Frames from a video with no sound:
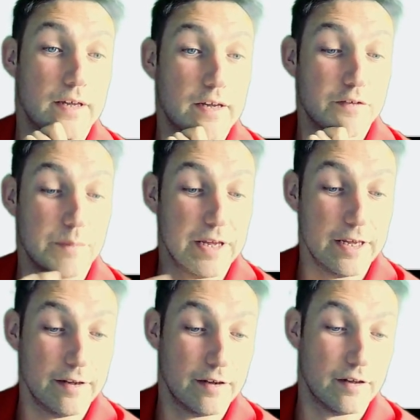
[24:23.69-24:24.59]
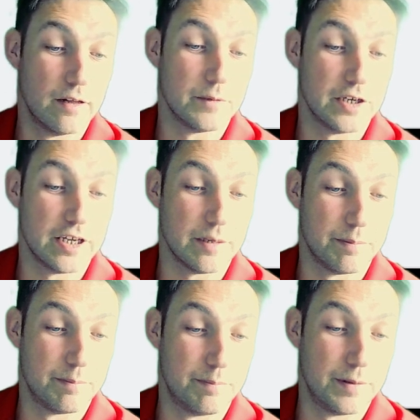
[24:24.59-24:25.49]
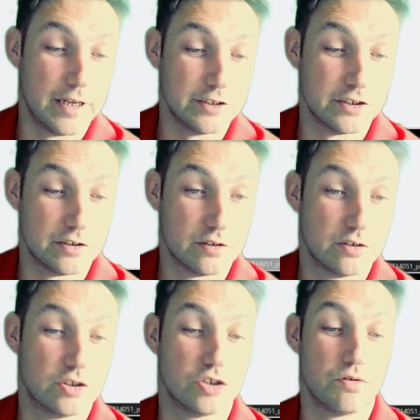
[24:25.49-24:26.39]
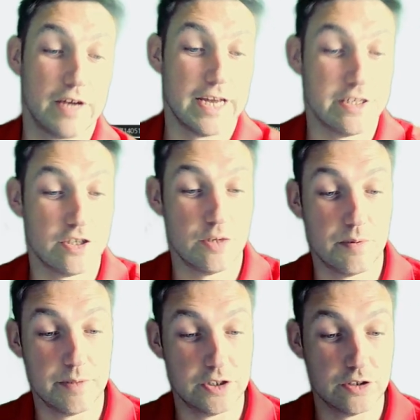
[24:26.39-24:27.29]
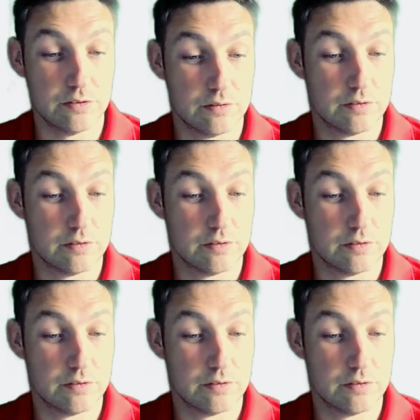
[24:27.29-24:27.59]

From here, I'm going to click plus to create a new permission,